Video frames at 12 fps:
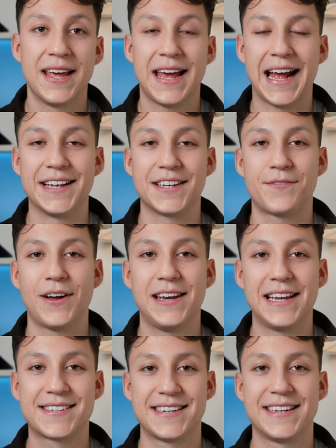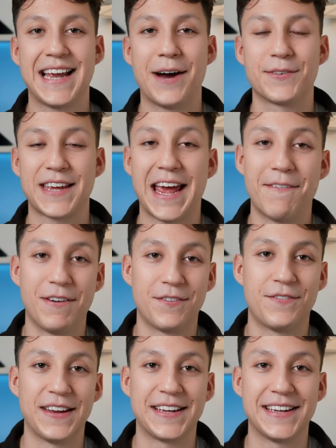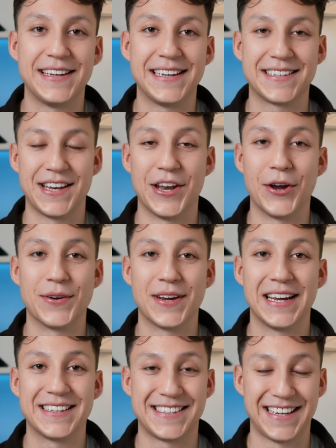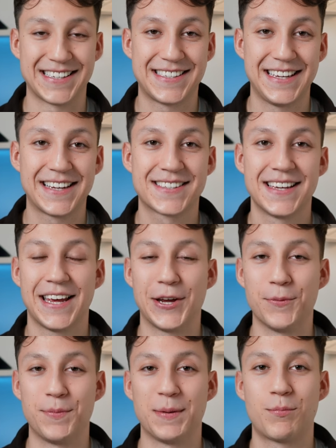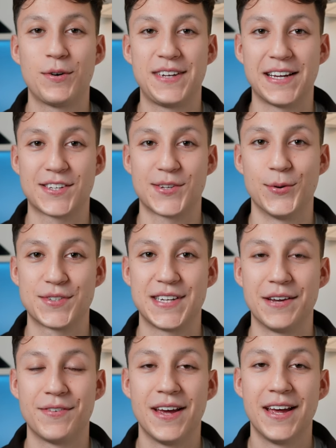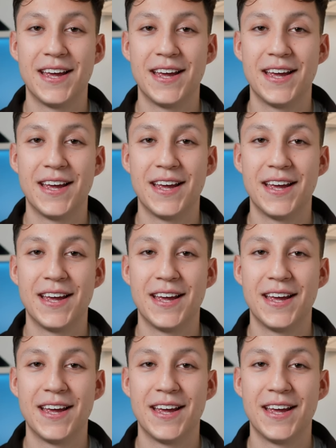and if I listed out everything you need to know in statistics, it would be pretty exhaustive,